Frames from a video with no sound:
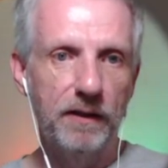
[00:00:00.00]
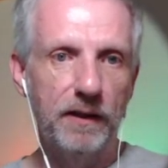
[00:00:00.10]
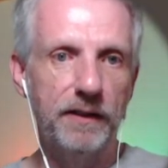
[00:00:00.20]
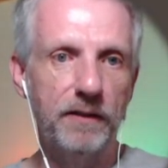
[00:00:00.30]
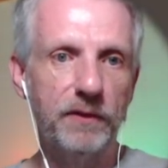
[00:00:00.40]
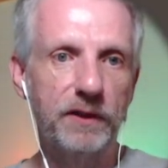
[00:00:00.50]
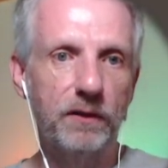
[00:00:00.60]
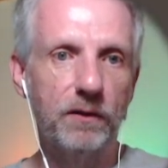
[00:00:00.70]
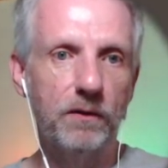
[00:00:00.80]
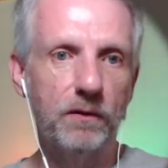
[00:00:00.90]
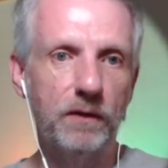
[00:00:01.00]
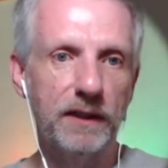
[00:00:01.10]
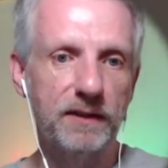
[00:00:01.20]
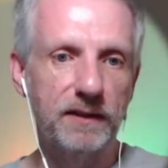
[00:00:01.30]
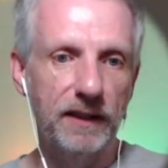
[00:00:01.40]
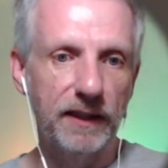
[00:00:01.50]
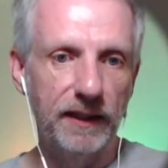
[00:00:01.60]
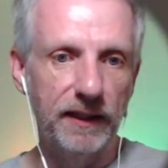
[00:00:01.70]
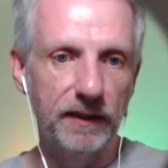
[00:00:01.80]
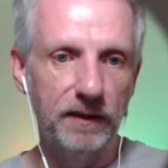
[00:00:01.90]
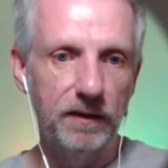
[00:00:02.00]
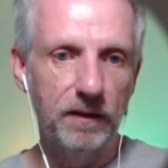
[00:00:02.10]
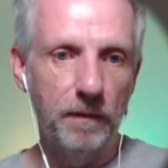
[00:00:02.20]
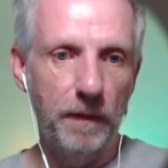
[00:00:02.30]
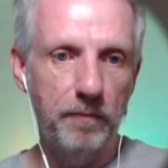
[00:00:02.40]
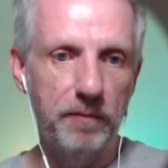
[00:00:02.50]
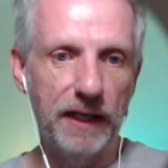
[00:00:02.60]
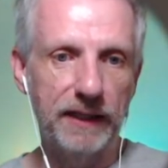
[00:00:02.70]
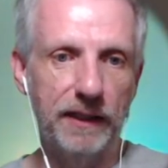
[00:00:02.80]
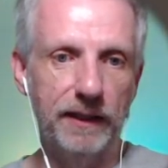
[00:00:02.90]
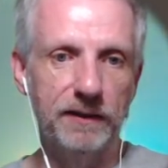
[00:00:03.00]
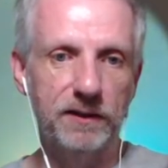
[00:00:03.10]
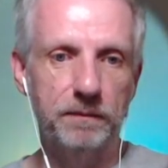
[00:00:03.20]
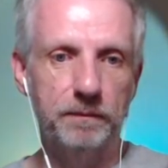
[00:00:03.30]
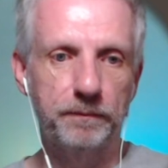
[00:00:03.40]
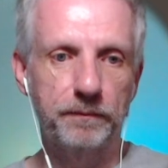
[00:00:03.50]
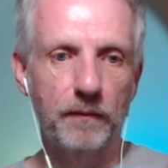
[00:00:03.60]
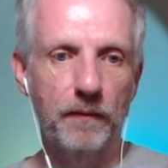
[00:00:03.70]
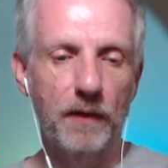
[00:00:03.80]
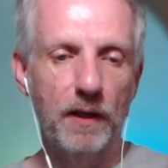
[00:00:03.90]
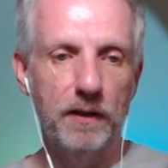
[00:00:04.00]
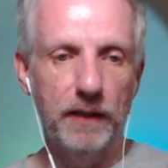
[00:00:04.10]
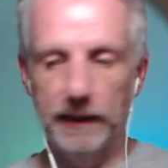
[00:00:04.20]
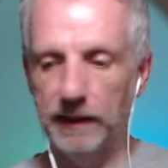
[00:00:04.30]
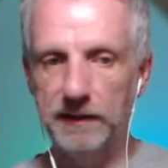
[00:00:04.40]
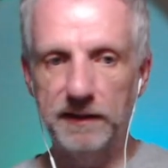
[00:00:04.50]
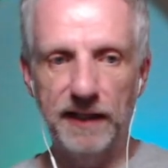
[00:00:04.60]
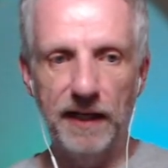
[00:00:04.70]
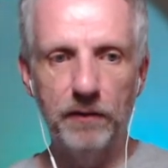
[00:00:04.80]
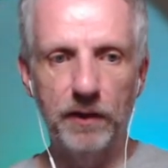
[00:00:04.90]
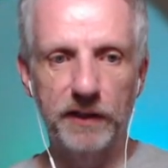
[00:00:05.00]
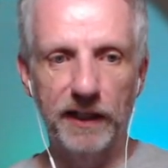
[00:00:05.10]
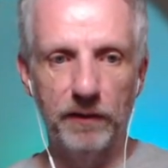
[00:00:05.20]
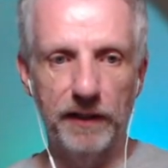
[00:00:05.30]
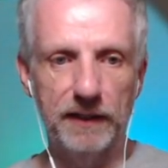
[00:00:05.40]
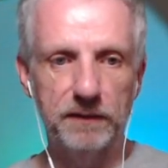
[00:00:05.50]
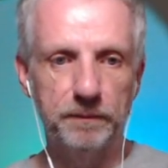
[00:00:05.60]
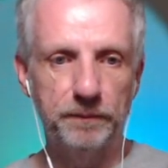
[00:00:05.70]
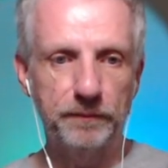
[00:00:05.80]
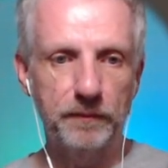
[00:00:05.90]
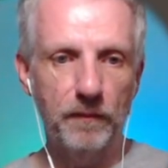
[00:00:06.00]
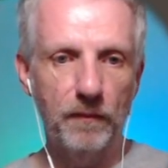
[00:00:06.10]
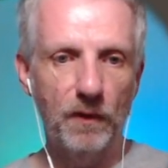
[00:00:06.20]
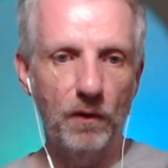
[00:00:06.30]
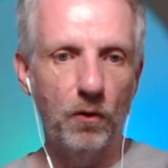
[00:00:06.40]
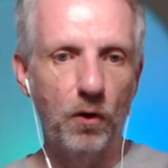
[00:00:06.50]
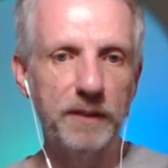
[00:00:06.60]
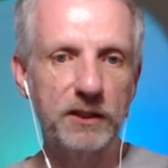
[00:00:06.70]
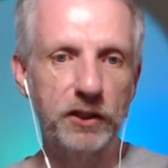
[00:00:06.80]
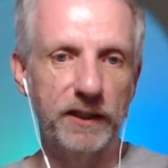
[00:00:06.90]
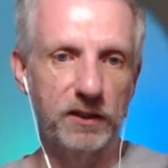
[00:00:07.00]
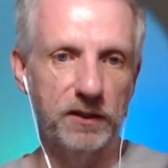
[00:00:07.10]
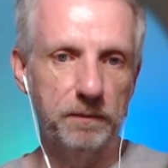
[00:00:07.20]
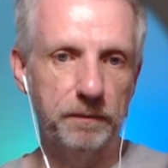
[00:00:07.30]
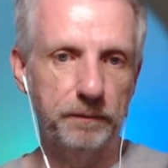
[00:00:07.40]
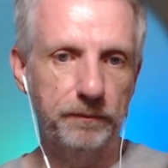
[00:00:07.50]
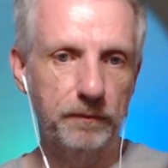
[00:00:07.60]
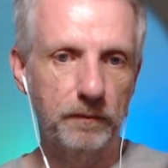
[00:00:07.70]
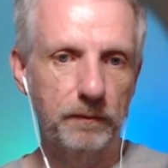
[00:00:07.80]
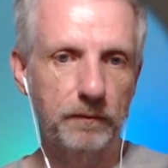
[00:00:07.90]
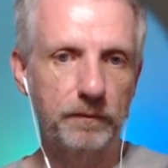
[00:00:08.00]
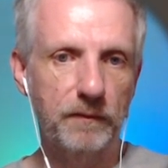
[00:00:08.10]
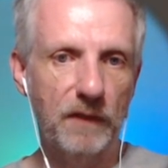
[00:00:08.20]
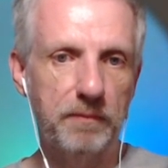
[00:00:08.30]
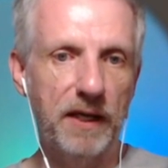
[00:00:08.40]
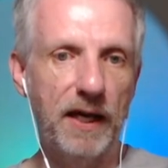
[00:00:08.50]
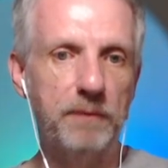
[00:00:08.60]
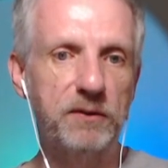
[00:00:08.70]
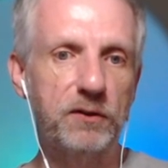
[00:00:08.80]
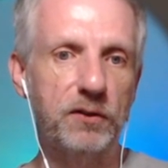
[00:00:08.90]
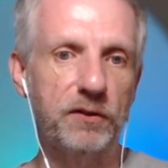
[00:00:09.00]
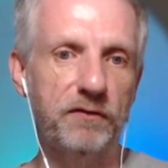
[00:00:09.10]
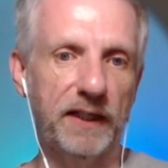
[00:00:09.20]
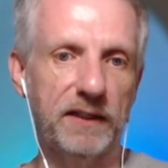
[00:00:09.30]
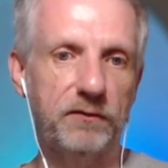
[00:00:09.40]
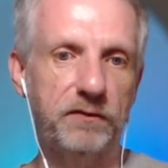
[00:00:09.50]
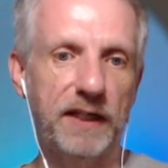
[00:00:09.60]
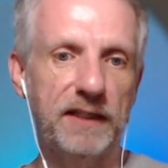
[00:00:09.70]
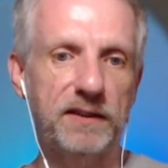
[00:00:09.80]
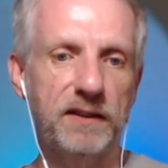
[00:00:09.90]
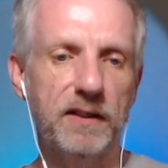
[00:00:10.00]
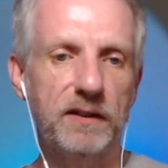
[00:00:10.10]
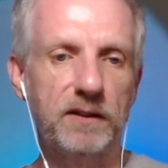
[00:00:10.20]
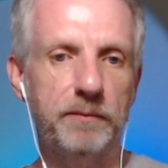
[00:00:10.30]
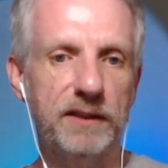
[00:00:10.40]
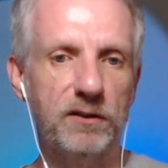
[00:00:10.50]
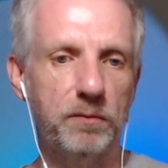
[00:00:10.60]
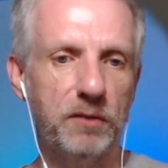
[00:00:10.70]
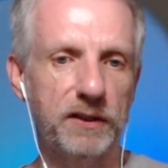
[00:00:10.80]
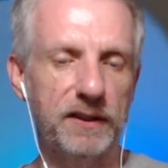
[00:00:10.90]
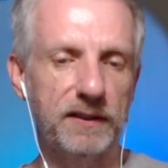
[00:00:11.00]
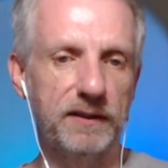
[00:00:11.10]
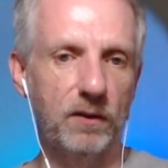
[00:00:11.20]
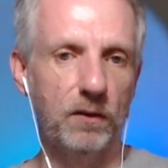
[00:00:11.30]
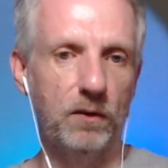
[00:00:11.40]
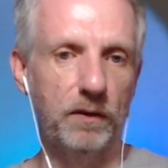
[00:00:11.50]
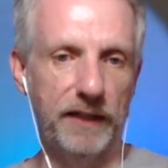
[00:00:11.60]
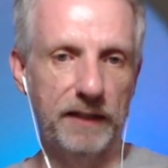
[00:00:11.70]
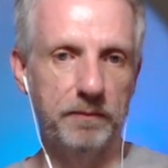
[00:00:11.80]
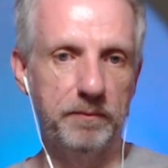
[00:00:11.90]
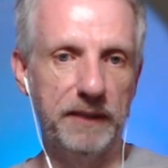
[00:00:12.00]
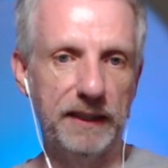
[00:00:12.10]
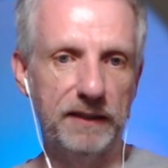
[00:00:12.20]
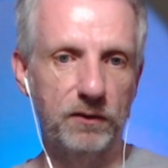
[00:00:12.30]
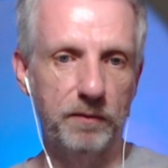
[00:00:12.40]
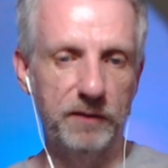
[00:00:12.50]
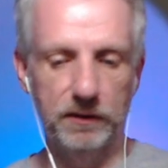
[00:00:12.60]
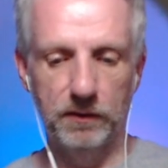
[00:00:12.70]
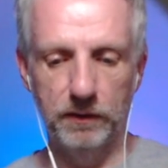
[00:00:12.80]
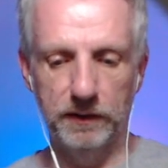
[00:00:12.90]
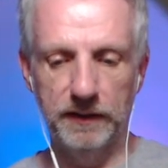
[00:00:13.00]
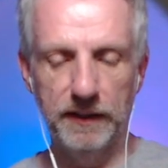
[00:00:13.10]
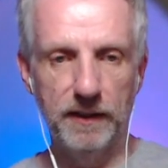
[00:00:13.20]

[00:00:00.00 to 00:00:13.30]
And then we go and say pack islands. And let's say we're okay with that. Or make changes perhaps to the face. Face compared to the body isn't all that big. So I'm going to go and